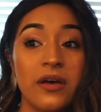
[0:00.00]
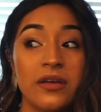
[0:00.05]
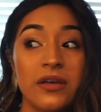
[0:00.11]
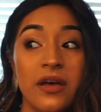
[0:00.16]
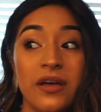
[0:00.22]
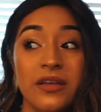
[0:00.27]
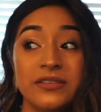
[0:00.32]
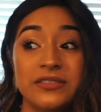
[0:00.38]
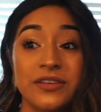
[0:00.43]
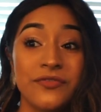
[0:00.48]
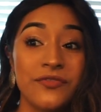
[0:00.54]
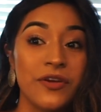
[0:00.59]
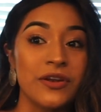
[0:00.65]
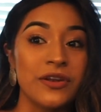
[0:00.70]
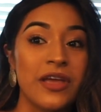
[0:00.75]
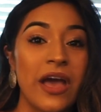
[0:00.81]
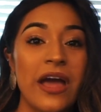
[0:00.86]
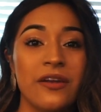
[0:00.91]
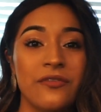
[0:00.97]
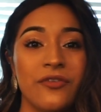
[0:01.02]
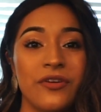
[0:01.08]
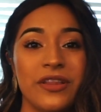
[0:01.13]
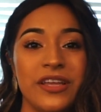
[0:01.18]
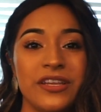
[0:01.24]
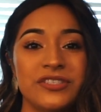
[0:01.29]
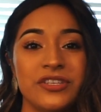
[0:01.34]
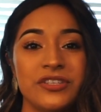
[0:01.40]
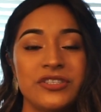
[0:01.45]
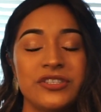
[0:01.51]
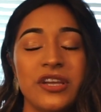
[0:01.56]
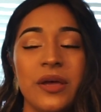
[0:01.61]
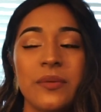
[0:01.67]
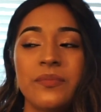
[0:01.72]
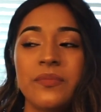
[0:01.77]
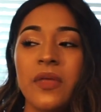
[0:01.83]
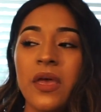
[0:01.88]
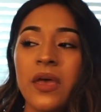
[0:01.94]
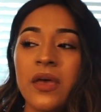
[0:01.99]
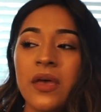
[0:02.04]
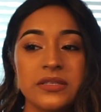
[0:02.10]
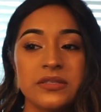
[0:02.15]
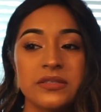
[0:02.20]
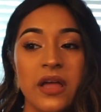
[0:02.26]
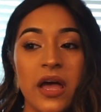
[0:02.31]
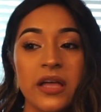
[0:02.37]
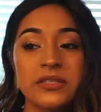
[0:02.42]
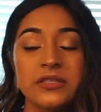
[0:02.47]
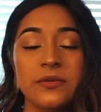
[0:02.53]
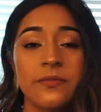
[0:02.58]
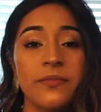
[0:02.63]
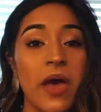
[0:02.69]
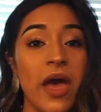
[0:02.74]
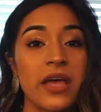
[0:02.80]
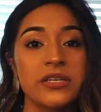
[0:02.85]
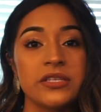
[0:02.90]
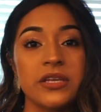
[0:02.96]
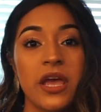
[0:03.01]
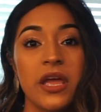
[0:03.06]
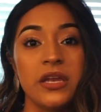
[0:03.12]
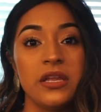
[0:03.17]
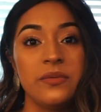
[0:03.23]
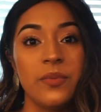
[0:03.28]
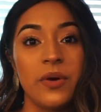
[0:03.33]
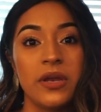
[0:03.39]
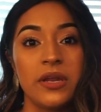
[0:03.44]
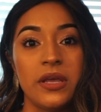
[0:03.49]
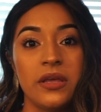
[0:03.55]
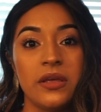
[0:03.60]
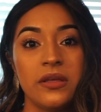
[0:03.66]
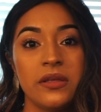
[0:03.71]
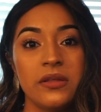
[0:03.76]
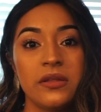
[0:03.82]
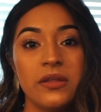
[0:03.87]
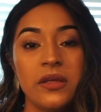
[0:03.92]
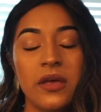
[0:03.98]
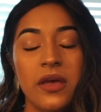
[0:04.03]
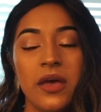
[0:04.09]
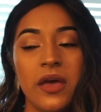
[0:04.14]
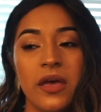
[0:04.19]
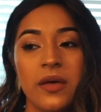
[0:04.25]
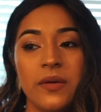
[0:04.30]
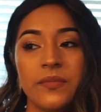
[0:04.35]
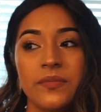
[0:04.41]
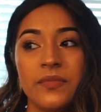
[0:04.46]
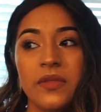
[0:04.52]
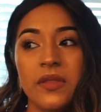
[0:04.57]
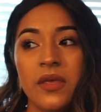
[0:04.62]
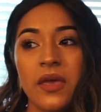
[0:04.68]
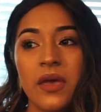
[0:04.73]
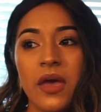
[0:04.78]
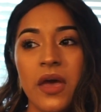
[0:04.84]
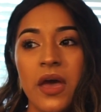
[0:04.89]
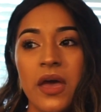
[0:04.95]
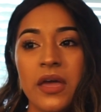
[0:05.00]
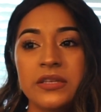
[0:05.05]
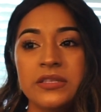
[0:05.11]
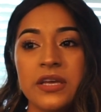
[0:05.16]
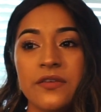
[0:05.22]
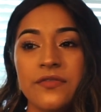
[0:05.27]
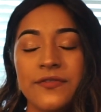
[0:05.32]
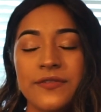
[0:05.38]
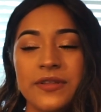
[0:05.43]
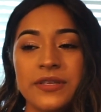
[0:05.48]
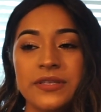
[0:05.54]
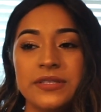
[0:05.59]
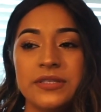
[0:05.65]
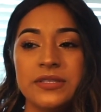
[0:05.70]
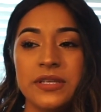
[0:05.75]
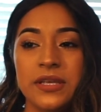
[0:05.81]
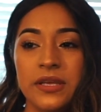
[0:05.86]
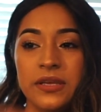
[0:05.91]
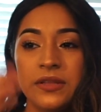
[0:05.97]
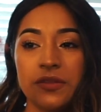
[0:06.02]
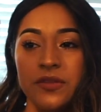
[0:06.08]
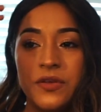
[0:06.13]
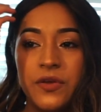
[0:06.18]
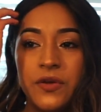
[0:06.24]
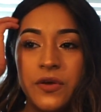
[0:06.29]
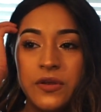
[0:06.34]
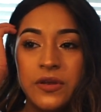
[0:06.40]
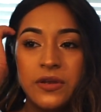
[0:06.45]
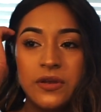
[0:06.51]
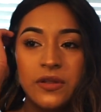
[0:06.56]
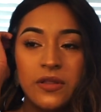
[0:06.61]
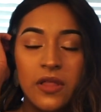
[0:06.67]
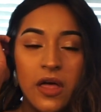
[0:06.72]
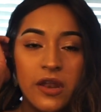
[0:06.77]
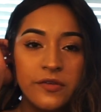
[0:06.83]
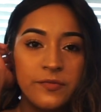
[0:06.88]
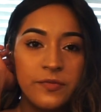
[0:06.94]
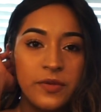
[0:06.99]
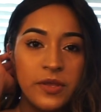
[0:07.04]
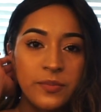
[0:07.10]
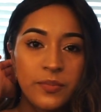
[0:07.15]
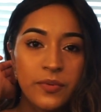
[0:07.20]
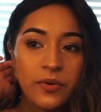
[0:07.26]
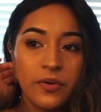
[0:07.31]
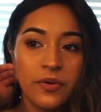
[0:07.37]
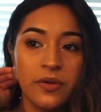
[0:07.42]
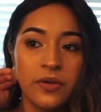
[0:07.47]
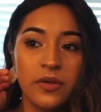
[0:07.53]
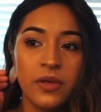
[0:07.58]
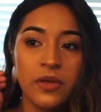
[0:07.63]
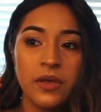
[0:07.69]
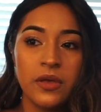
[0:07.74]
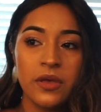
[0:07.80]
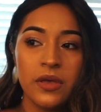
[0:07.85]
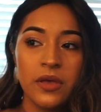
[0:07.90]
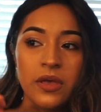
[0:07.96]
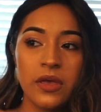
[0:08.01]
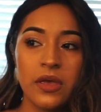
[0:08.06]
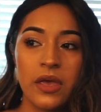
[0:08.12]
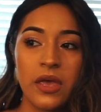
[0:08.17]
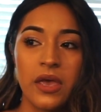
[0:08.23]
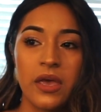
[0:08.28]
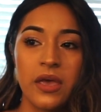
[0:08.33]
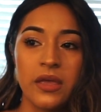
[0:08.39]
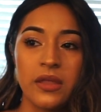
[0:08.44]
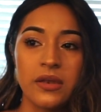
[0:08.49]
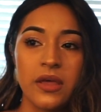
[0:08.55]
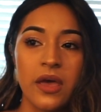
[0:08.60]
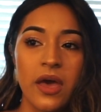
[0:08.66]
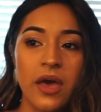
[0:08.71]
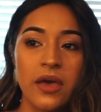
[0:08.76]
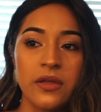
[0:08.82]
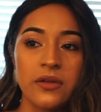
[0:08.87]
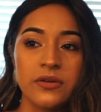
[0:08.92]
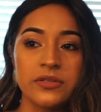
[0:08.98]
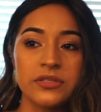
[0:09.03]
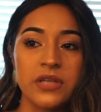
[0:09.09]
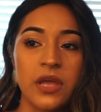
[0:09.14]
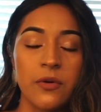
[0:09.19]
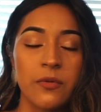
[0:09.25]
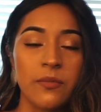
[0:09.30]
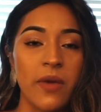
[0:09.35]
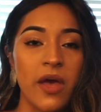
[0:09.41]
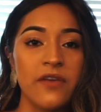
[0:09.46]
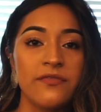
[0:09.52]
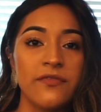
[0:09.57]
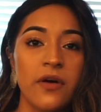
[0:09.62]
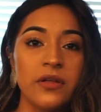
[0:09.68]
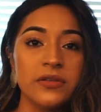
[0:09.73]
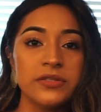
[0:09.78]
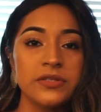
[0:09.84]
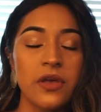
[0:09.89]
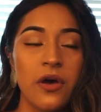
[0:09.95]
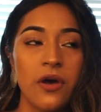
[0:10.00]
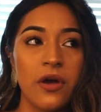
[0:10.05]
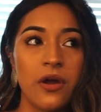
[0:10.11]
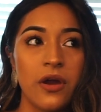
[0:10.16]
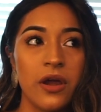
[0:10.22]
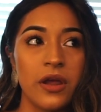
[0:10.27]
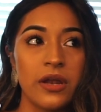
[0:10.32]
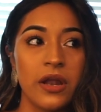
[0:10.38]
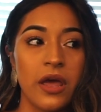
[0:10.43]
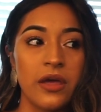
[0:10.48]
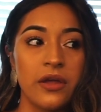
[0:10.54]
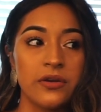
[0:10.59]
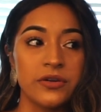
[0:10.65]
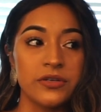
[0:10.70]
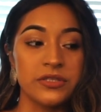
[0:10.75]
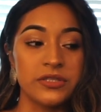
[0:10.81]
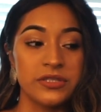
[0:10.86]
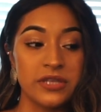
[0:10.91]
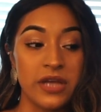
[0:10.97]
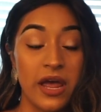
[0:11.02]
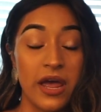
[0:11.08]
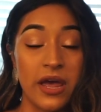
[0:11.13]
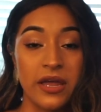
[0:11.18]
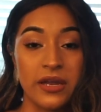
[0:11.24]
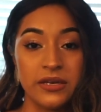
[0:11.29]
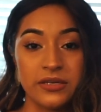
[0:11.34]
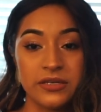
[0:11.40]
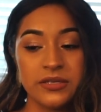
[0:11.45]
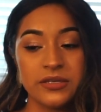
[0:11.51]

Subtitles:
a different kind of relationship. It's not to bash anybody. I definitely see the good in a lot of people, and I understand where my faults are, and I understand